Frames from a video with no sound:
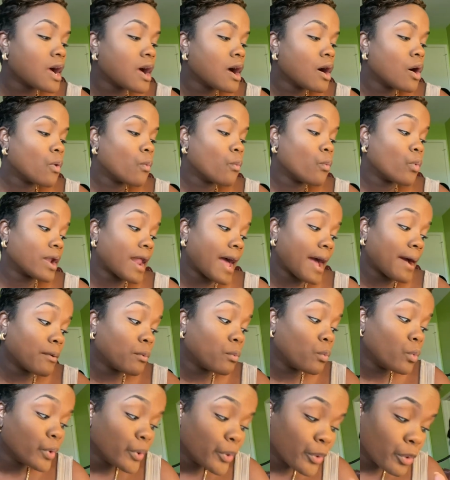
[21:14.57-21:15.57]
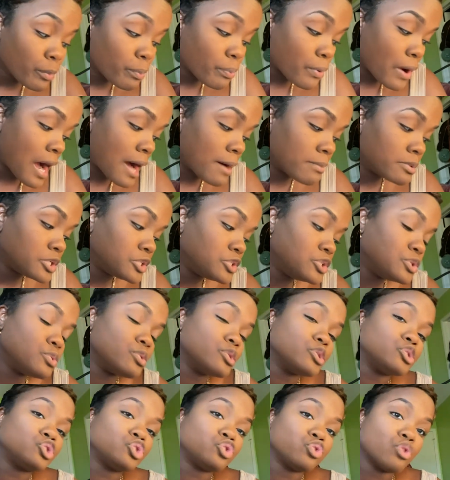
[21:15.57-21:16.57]
What I will probably do
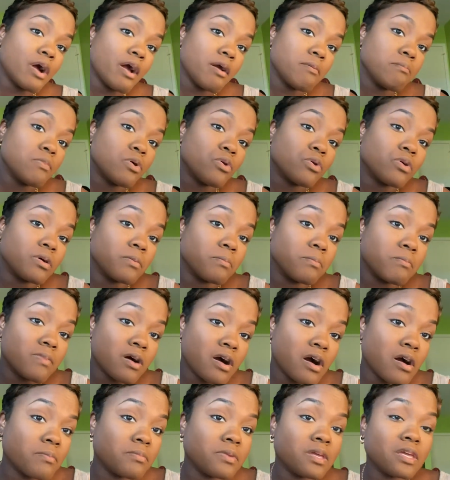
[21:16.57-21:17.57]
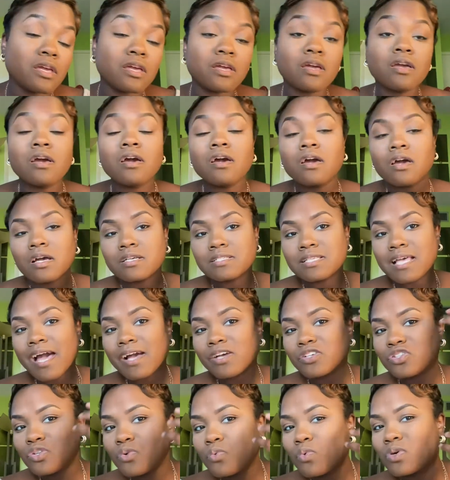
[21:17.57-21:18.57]
is try Mocha Mommy, because I
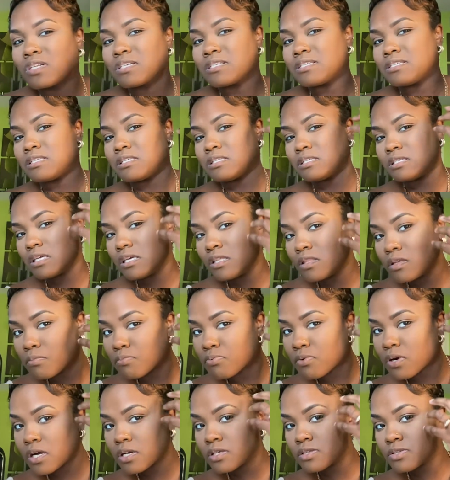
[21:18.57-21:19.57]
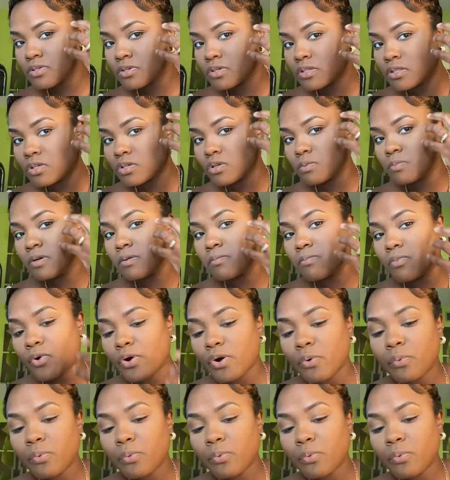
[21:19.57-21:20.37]
actually want to see the bronzer a little bit more.